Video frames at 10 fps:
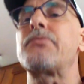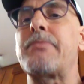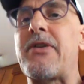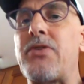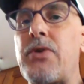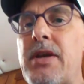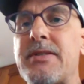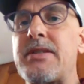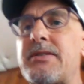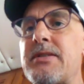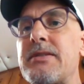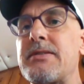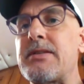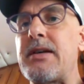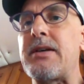My very
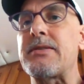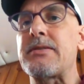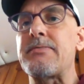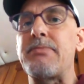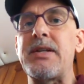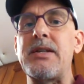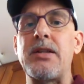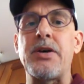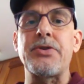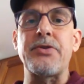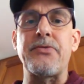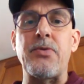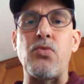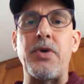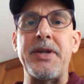existence gets money laundered
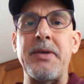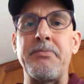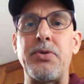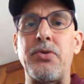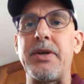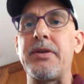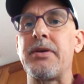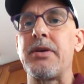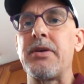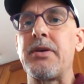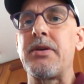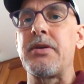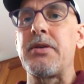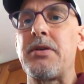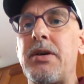from one employed
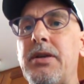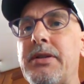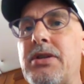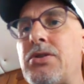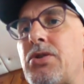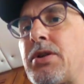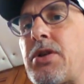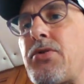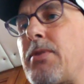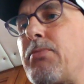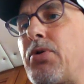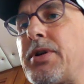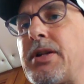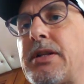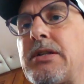elite to another
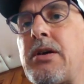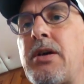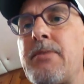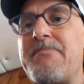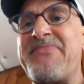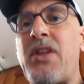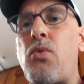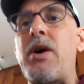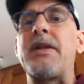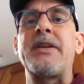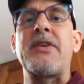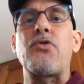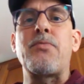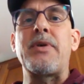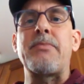employed elite, while I
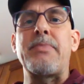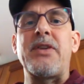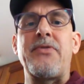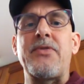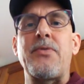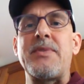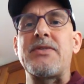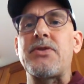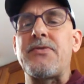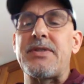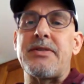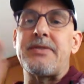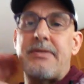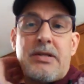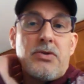never benefit from these
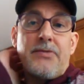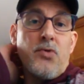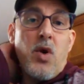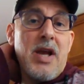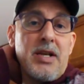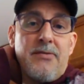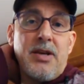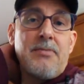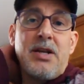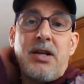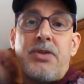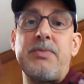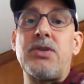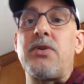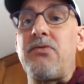services. And there's a variety of them, and I'll
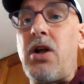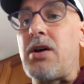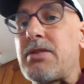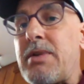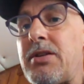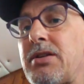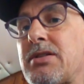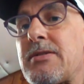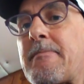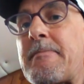be doing vlogs about this.